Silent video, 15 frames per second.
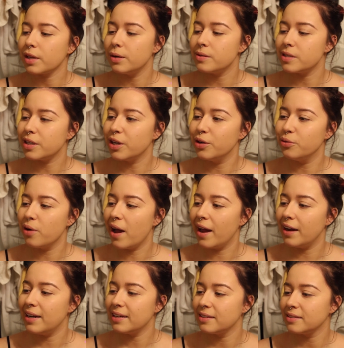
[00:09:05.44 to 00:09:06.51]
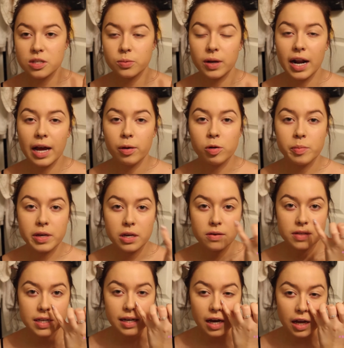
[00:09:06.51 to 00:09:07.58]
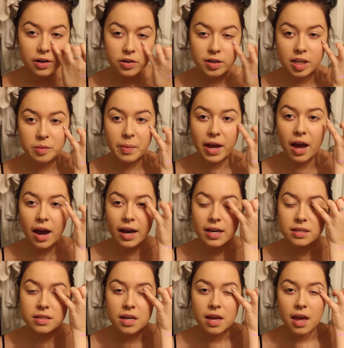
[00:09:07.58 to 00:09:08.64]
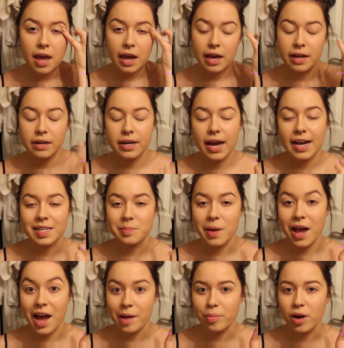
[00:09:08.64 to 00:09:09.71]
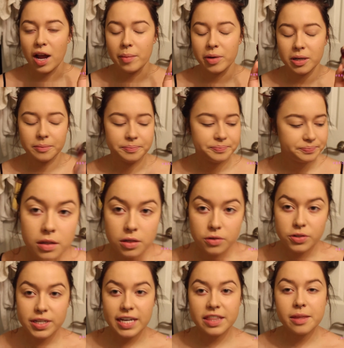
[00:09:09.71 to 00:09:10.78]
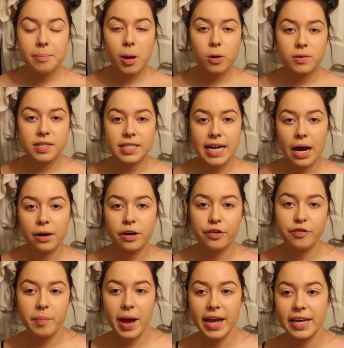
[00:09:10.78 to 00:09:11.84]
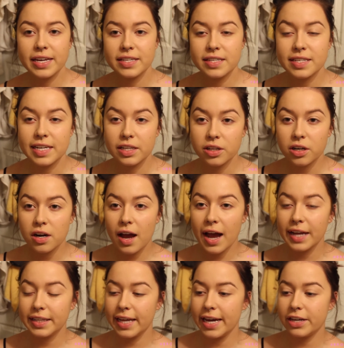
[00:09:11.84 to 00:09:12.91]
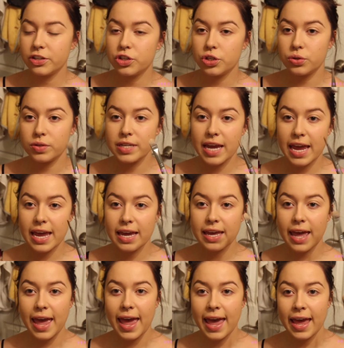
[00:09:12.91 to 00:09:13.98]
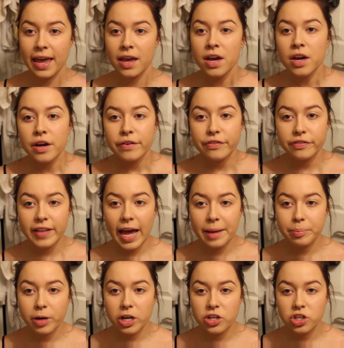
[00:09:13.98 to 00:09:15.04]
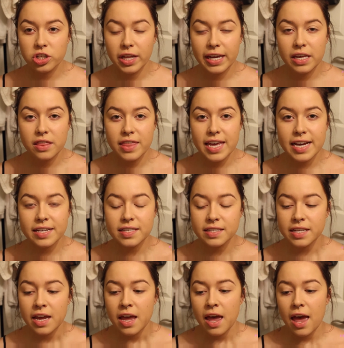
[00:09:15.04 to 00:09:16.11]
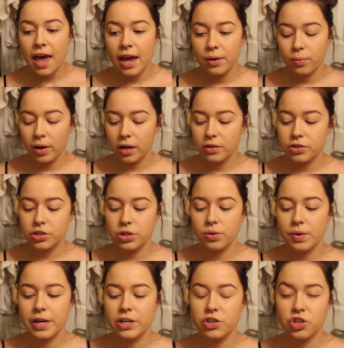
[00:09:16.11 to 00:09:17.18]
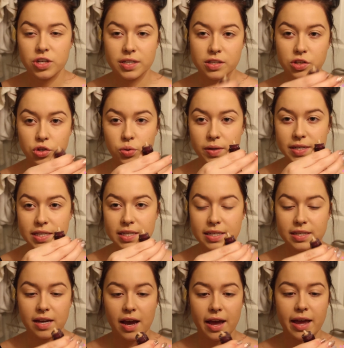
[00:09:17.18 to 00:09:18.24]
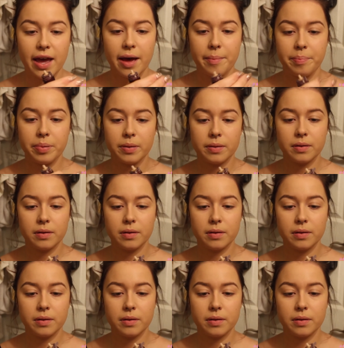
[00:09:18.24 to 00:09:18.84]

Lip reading: It was a good ride. This is what I will be using underneath my eyes and as my eye primer. So to get the most out of my concealer, I like to take a flat brush like this, and what I'll do is just twist this guy up.